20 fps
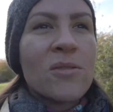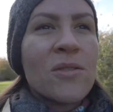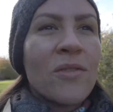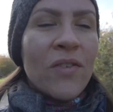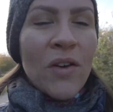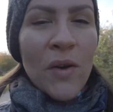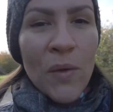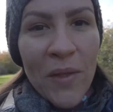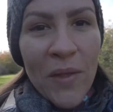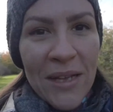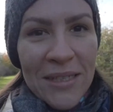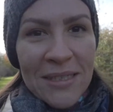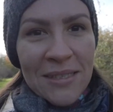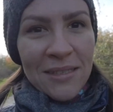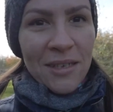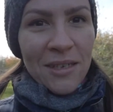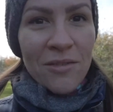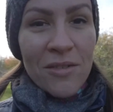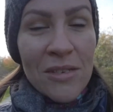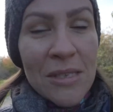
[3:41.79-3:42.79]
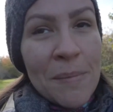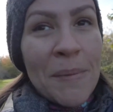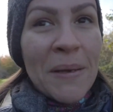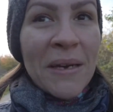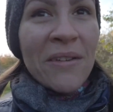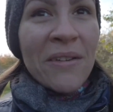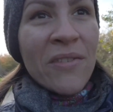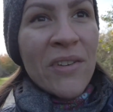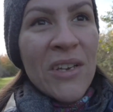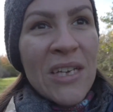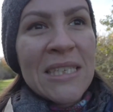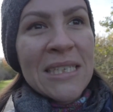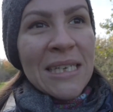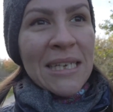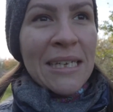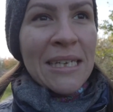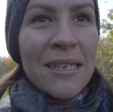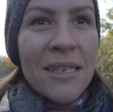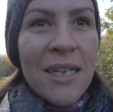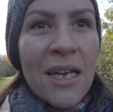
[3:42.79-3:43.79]
I also feel that there is a benefit
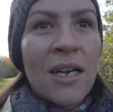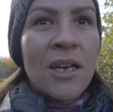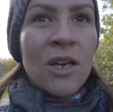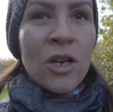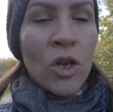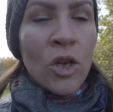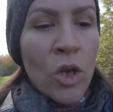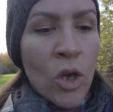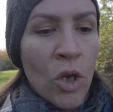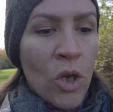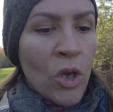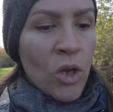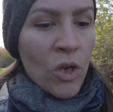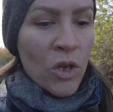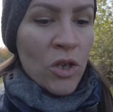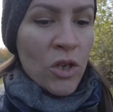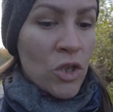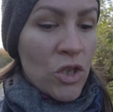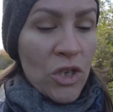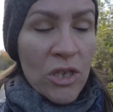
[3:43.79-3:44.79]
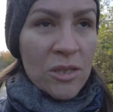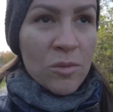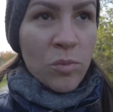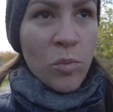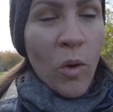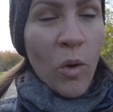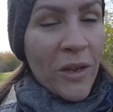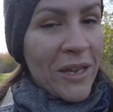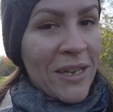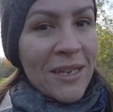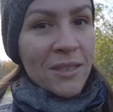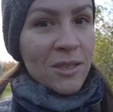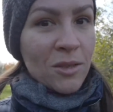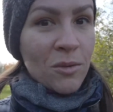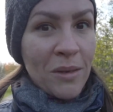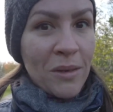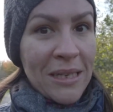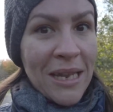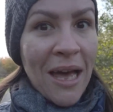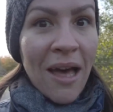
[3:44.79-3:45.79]
in just walking and
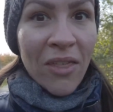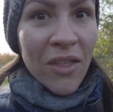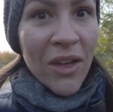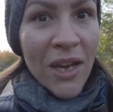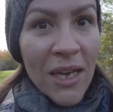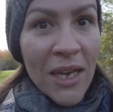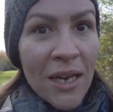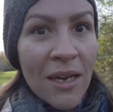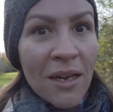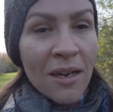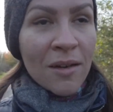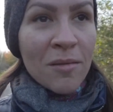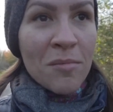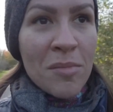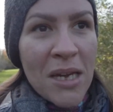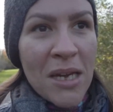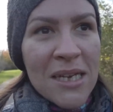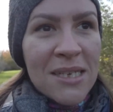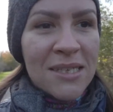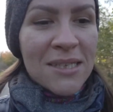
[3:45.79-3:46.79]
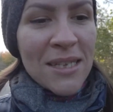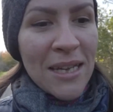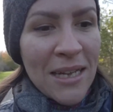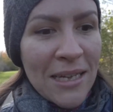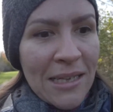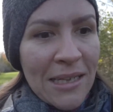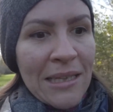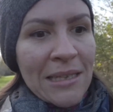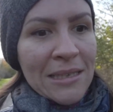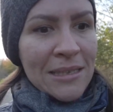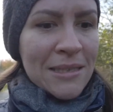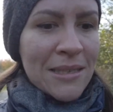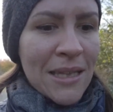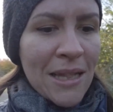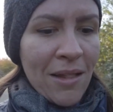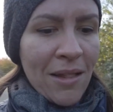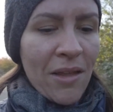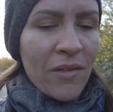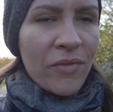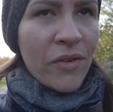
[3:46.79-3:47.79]
doing nothing because
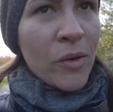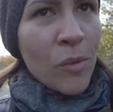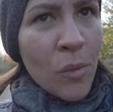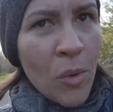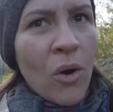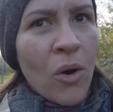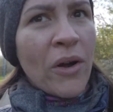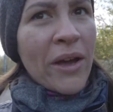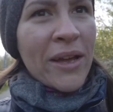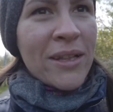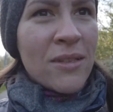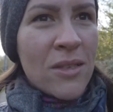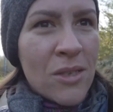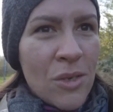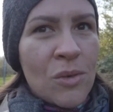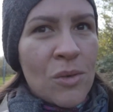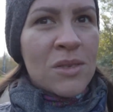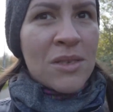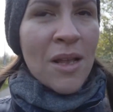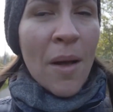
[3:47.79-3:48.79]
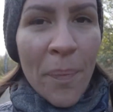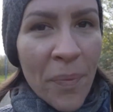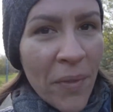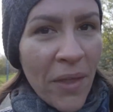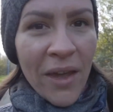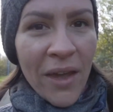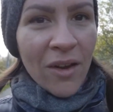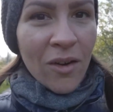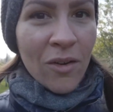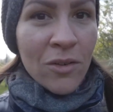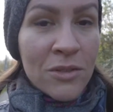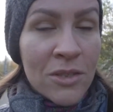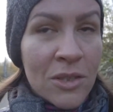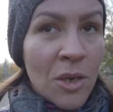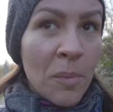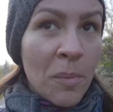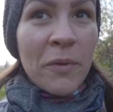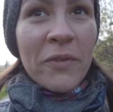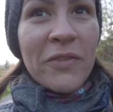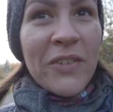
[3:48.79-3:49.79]
still if you walk and do something on
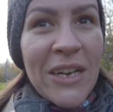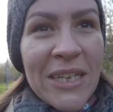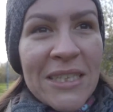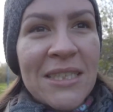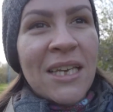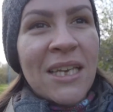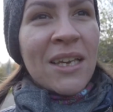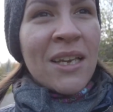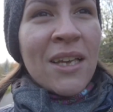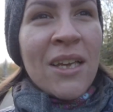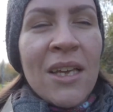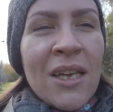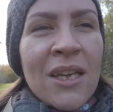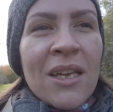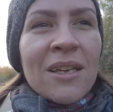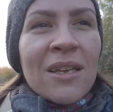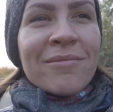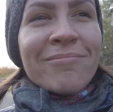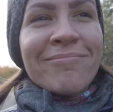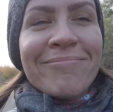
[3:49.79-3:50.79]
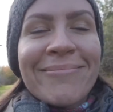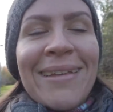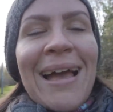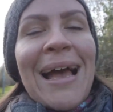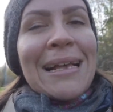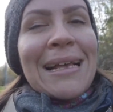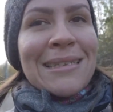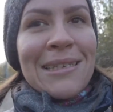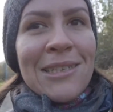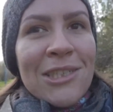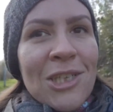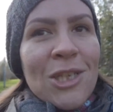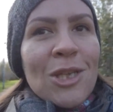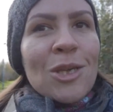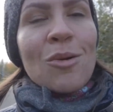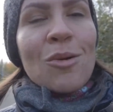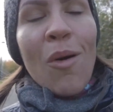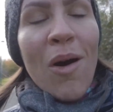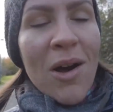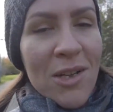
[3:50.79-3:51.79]
top of it
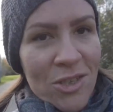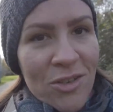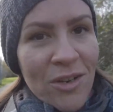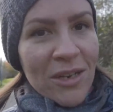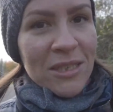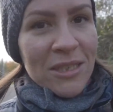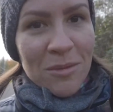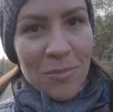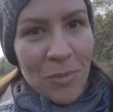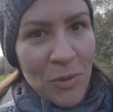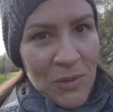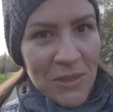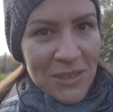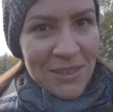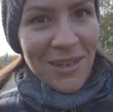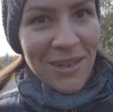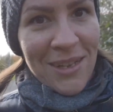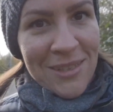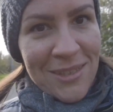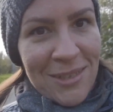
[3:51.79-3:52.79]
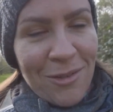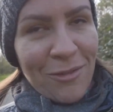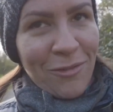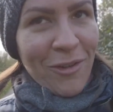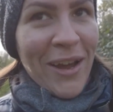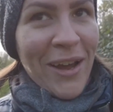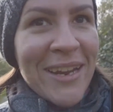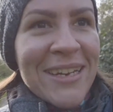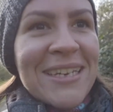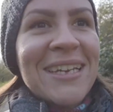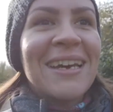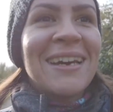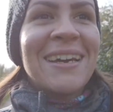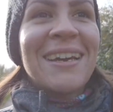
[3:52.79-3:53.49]
essentially you are trying to multitask right